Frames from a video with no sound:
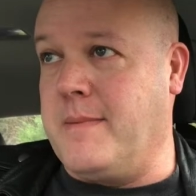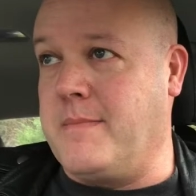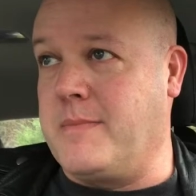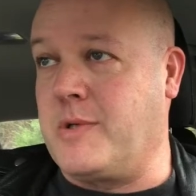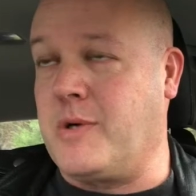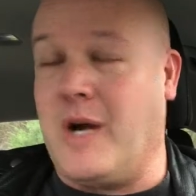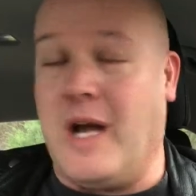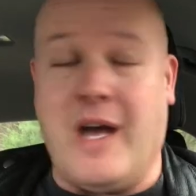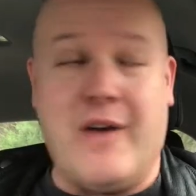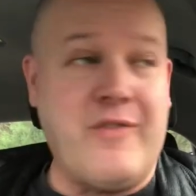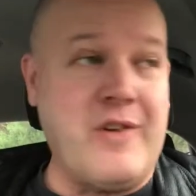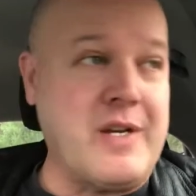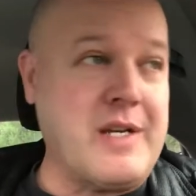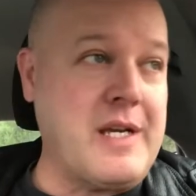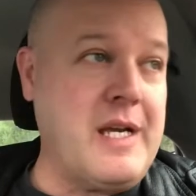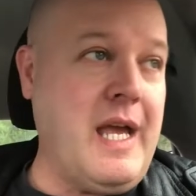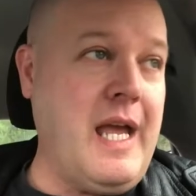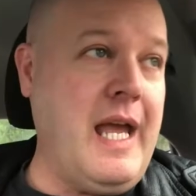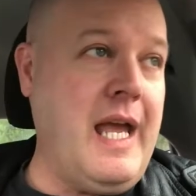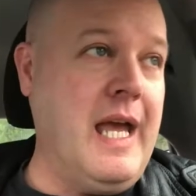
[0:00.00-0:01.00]

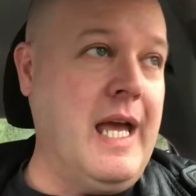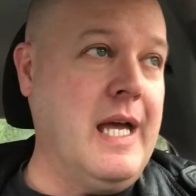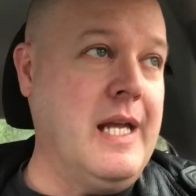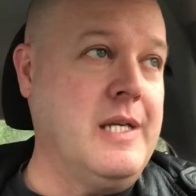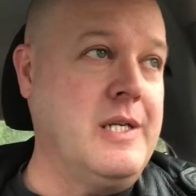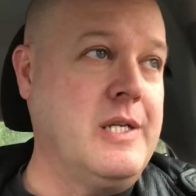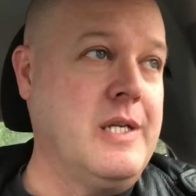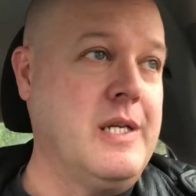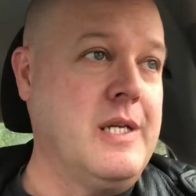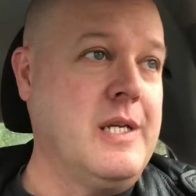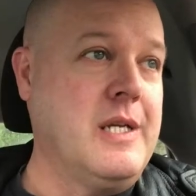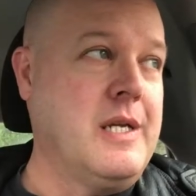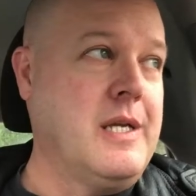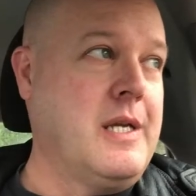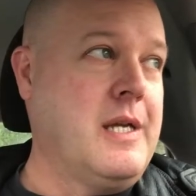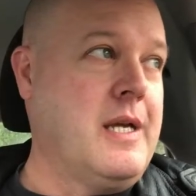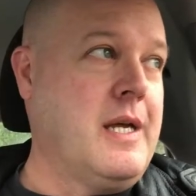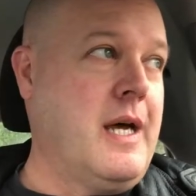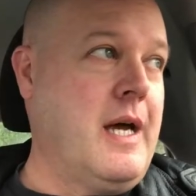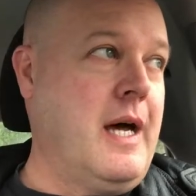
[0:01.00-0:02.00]
traffic, and
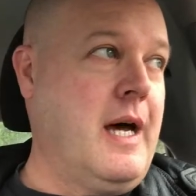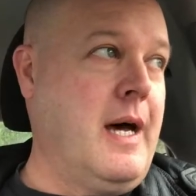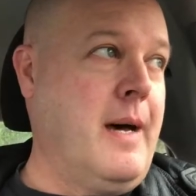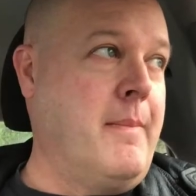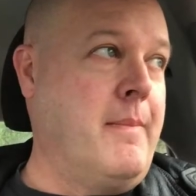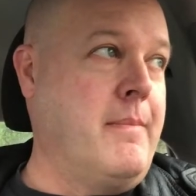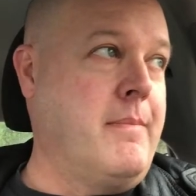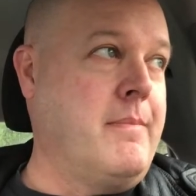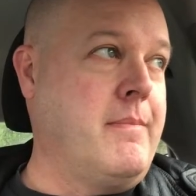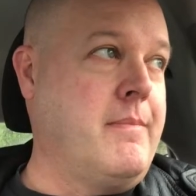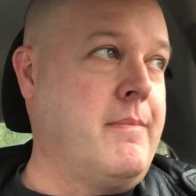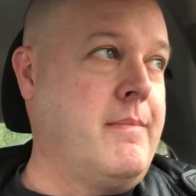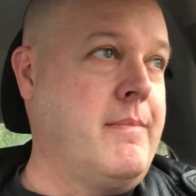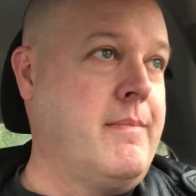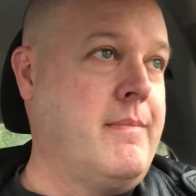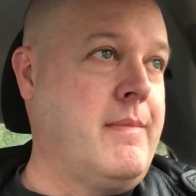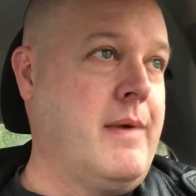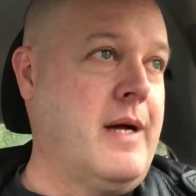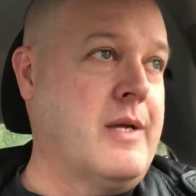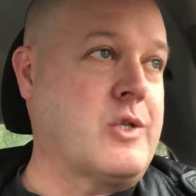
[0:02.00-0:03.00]

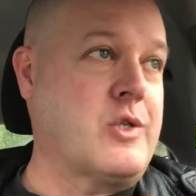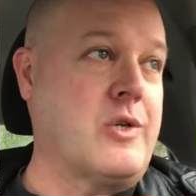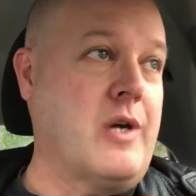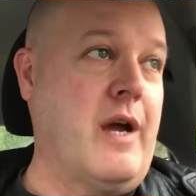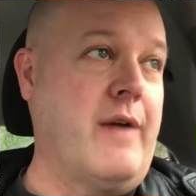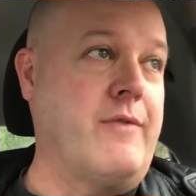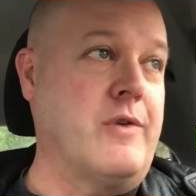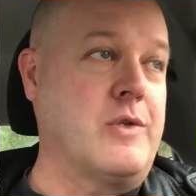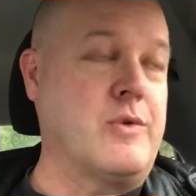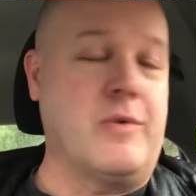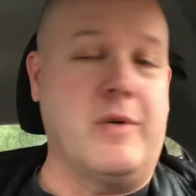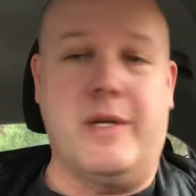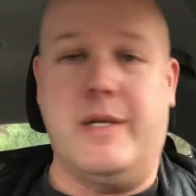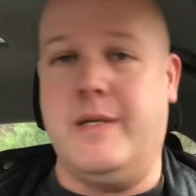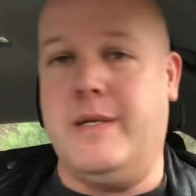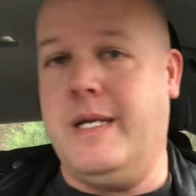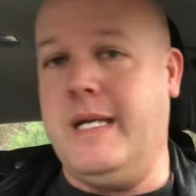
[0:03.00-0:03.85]
us drivers would